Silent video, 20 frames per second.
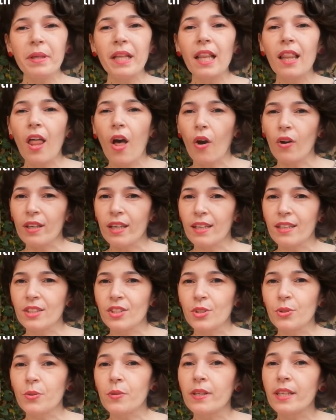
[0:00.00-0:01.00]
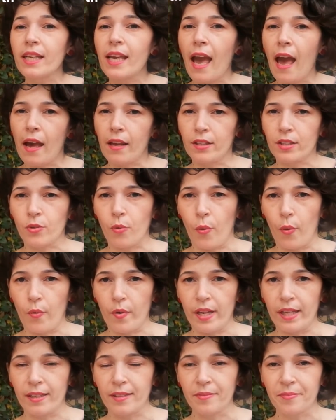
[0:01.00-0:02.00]
belonging to a
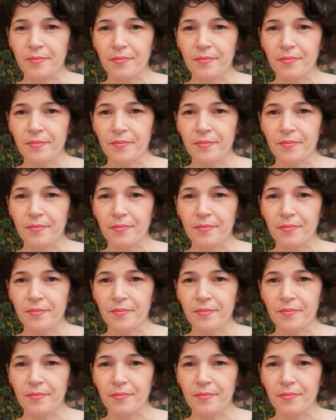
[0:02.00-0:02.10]
category.